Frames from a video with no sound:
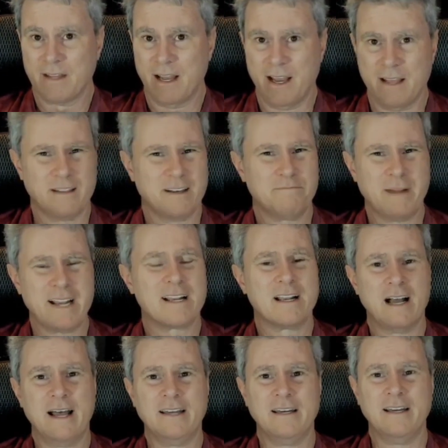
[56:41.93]
I thought, my
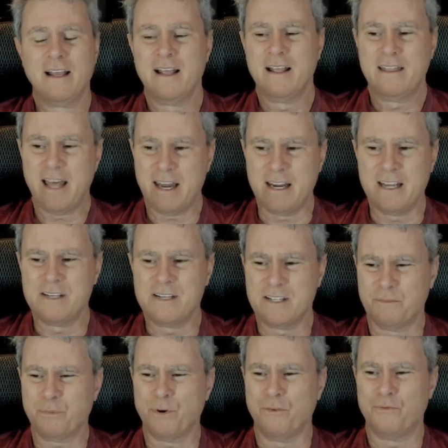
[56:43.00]
God, that is a
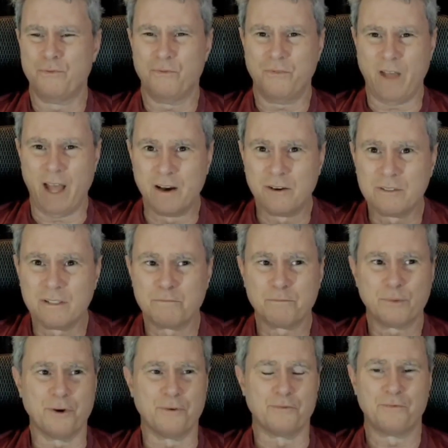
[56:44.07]
profound,
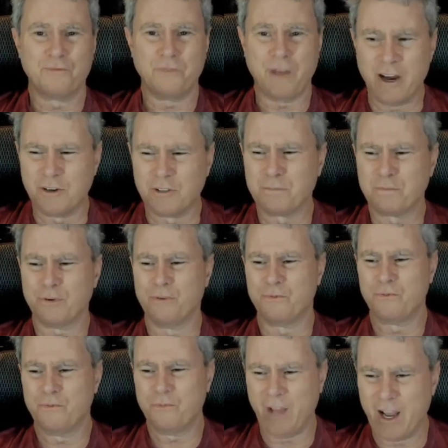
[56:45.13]
profound,
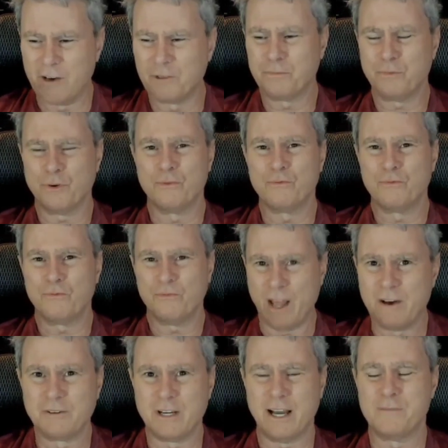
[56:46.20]
profound,
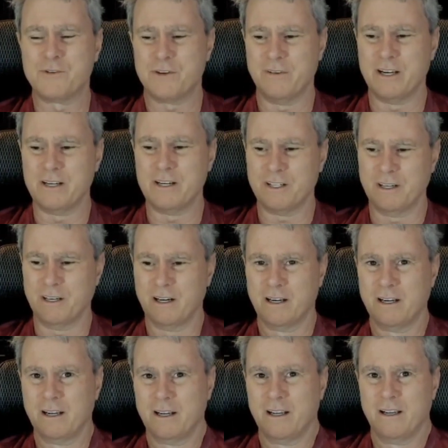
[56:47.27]
profound observation.
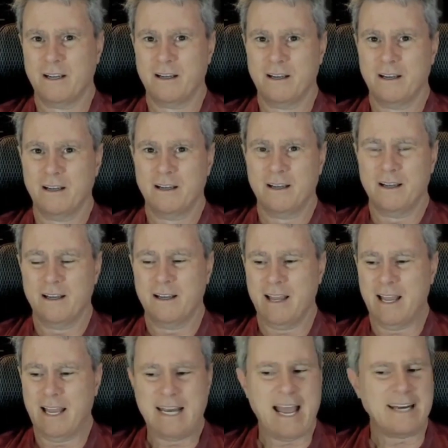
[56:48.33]

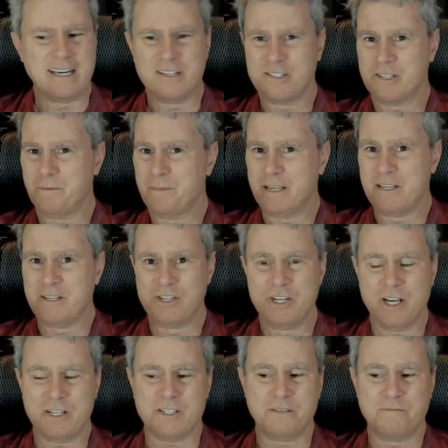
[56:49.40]
And that needs to be
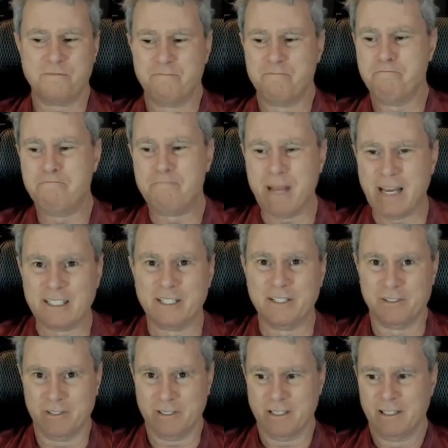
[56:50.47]
just
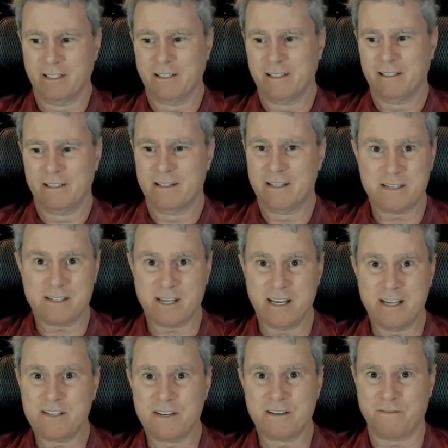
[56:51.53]
bellowed. This
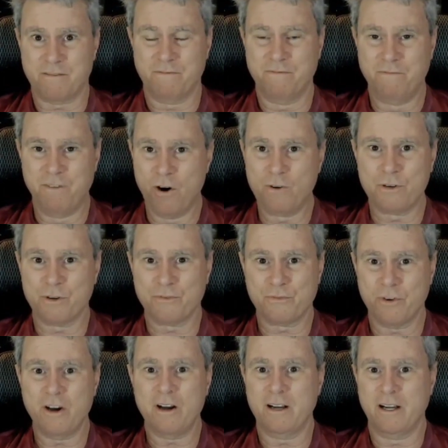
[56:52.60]
isn't voter
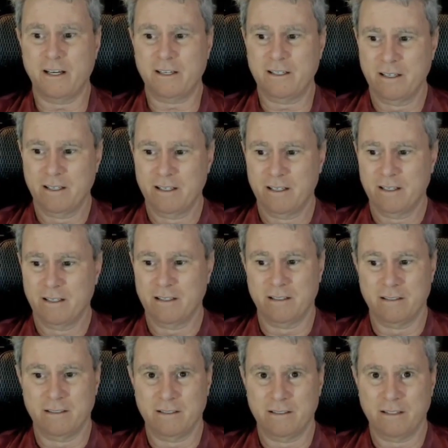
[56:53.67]
fraud.
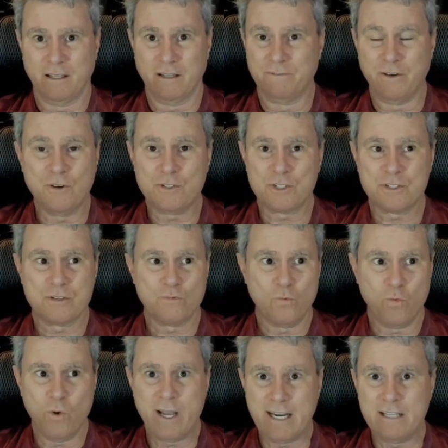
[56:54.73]
The votes
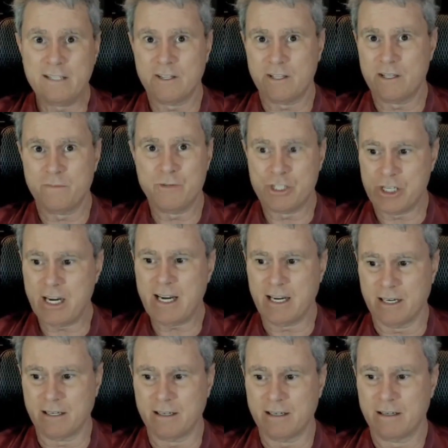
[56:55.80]
went into the
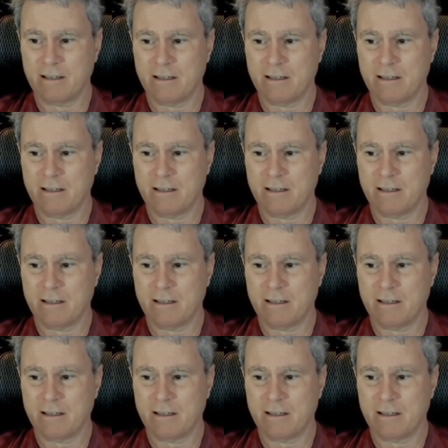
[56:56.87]
machine.